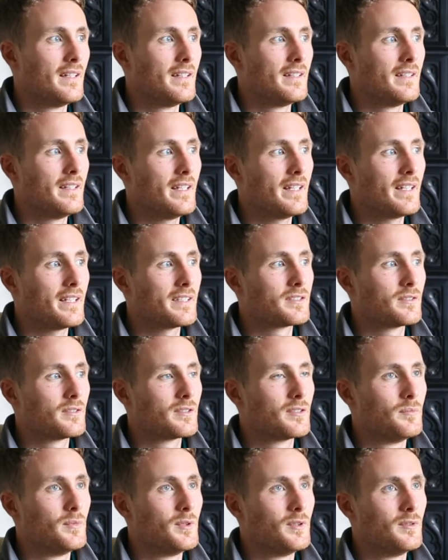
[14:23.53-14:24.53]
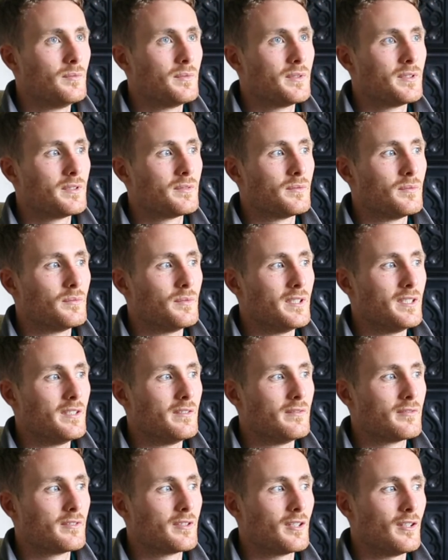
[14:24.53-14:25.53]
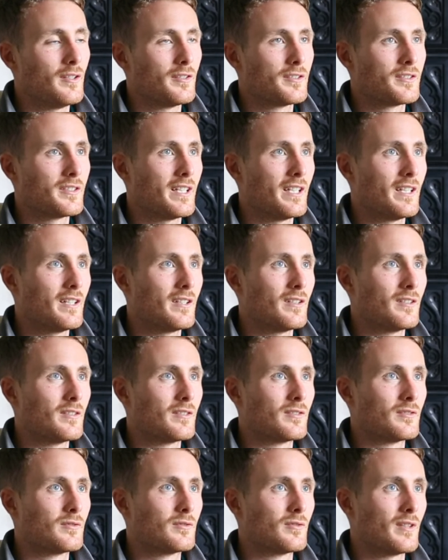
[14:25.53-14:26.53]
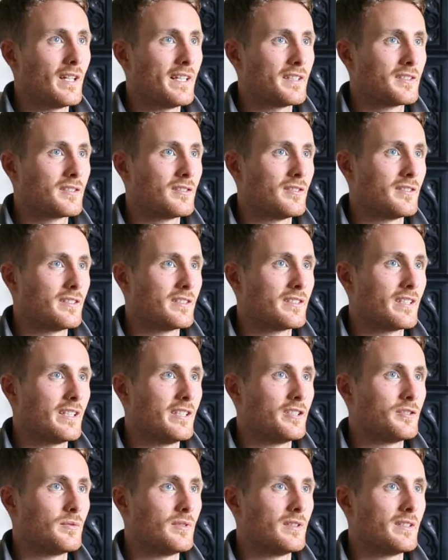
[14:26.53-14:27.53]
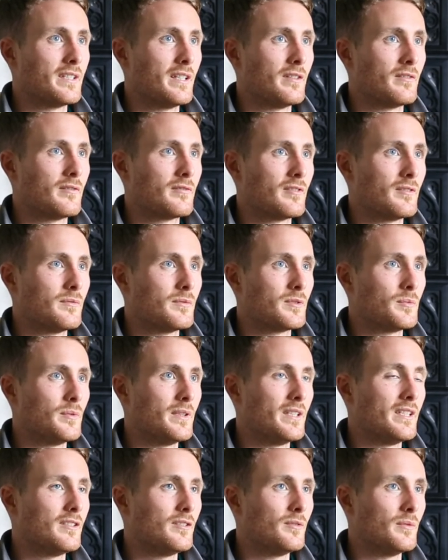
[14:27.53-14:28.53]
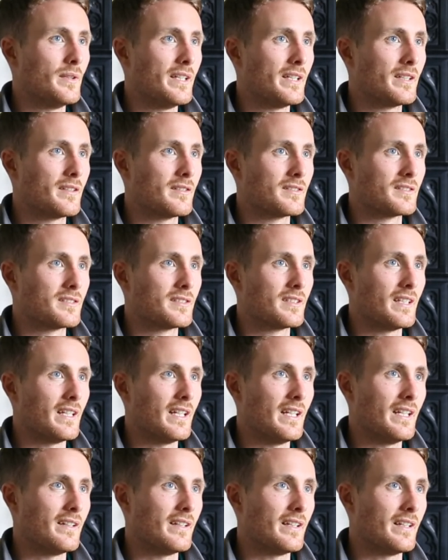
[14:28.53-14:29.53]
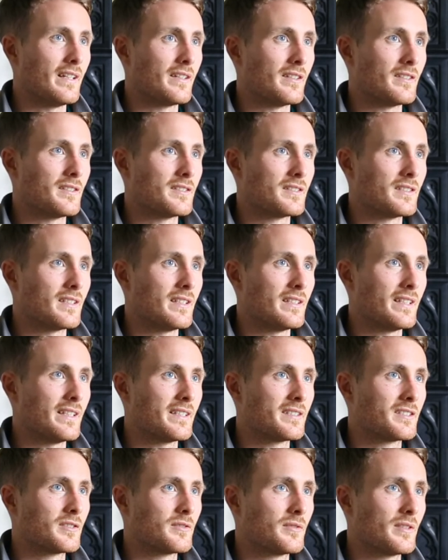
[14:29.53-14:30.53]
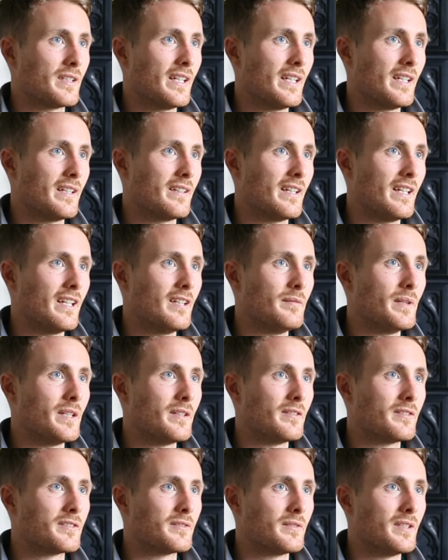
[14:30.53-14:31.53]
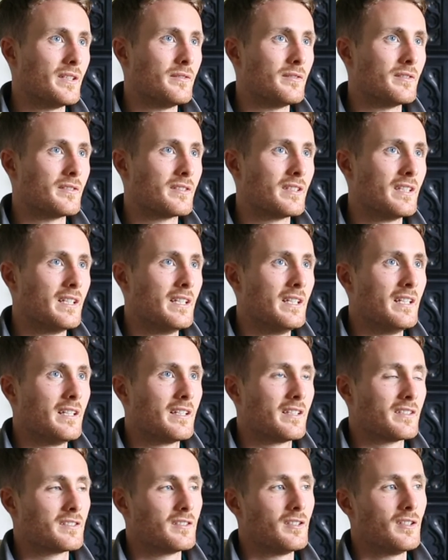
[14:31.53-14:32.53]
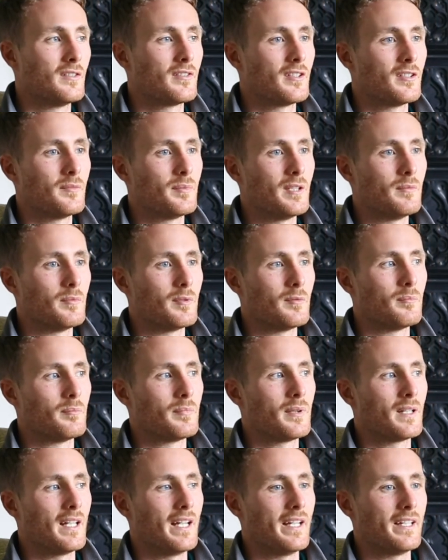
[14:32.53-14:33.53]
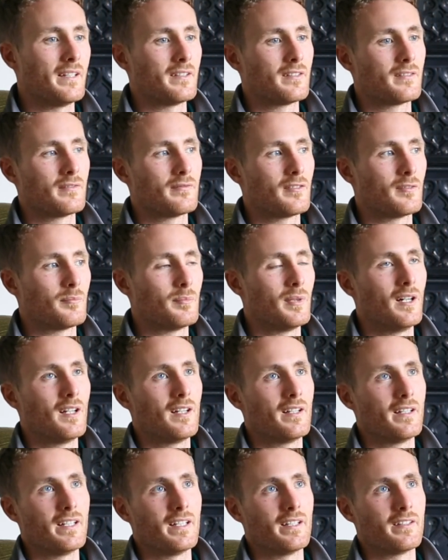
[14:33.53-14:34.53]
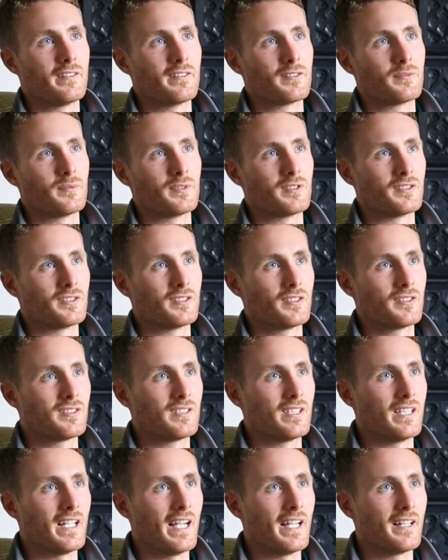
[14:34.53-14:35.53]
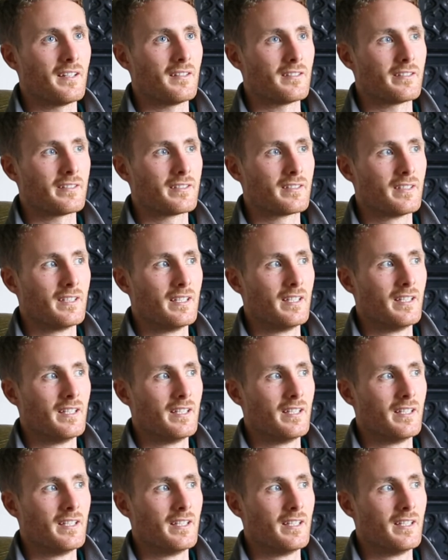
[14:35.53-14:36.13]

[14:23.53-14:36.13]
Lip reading: Yeah, so at the moment we've cut our grass cutting schedule down from 22 acres to 8 acres, and that's to create hay meadows around, because an awful lot of people plant for pollinators, which is just the adult